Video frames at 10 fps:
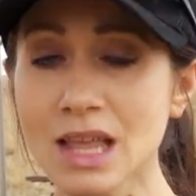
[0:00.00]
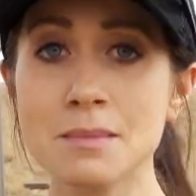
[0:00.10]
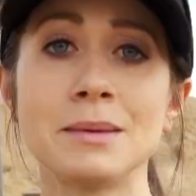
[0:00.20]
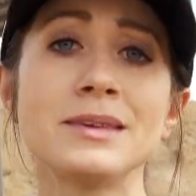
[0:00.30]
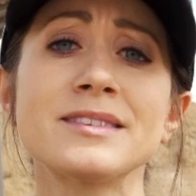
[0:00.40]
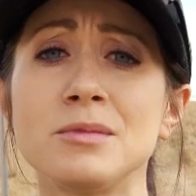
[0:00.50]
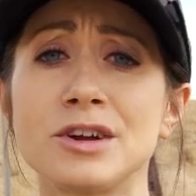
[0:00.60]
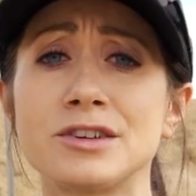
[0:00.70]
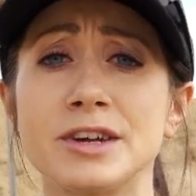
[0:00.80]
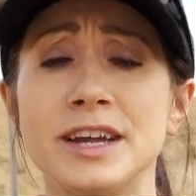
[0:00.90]
maybe some
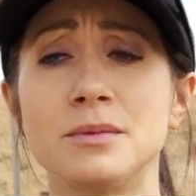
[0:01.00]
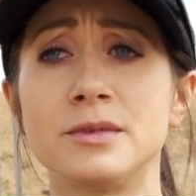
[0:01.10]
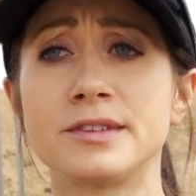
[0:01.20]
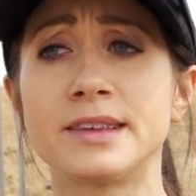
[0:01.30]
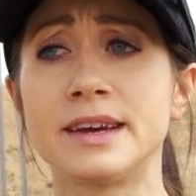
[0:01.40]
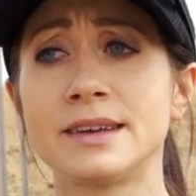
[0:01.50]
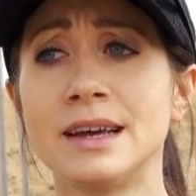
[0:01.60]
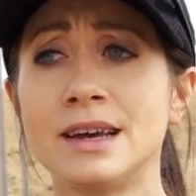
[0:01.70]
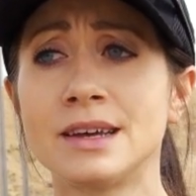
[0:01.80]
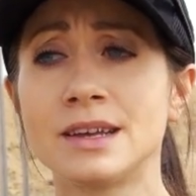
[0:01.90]
larger animals that,
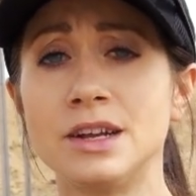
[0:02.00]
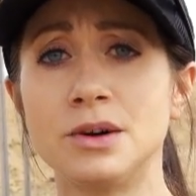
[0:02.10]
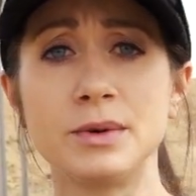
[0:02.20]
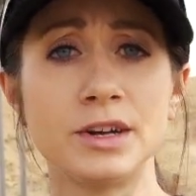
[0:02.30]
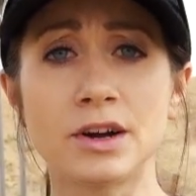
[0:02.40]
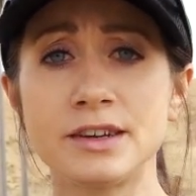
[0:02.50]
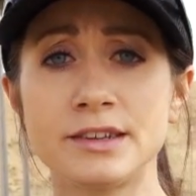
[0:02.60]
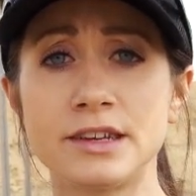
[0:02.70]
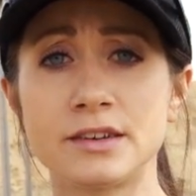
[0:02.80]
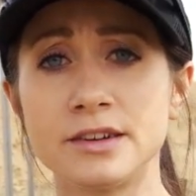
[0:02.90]
you know, when you're
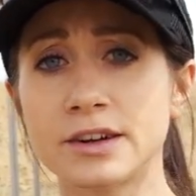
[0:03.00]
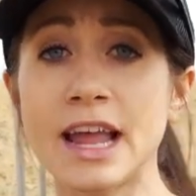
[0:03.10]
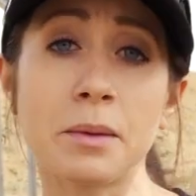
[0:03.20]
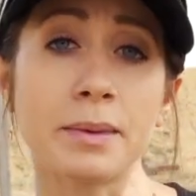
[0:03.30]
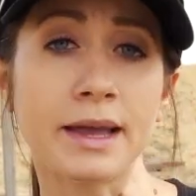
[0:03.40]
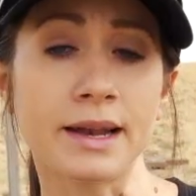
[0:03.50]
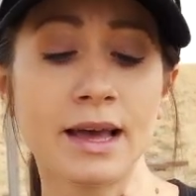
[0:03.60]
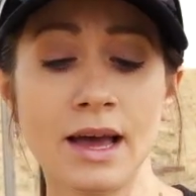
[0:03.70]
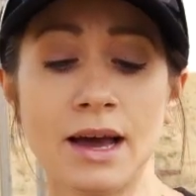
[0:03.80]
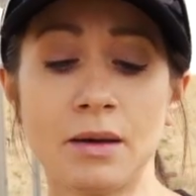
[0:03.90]
hunting or you're camping,
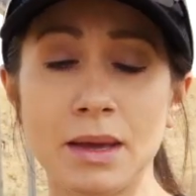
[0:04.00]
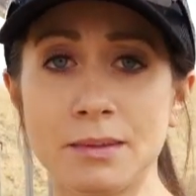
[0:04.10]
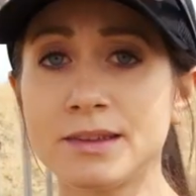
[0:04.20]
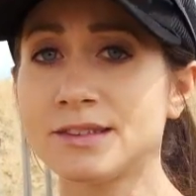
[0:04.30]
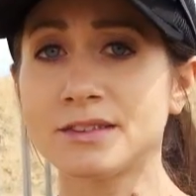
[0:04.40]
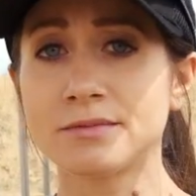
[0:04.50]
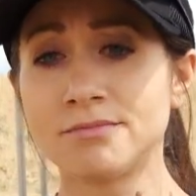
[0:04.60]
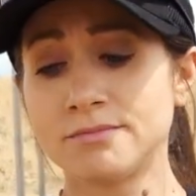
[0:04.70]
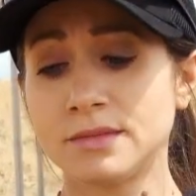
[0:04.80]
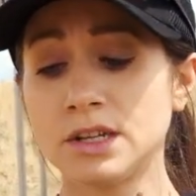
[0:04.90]
maybe this is,
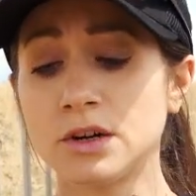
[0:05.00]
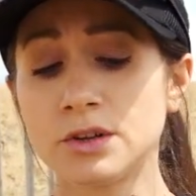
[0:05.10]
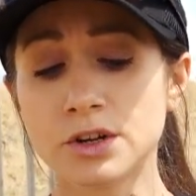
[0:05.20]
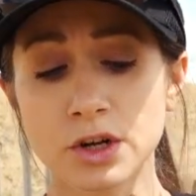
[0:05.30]
you know, your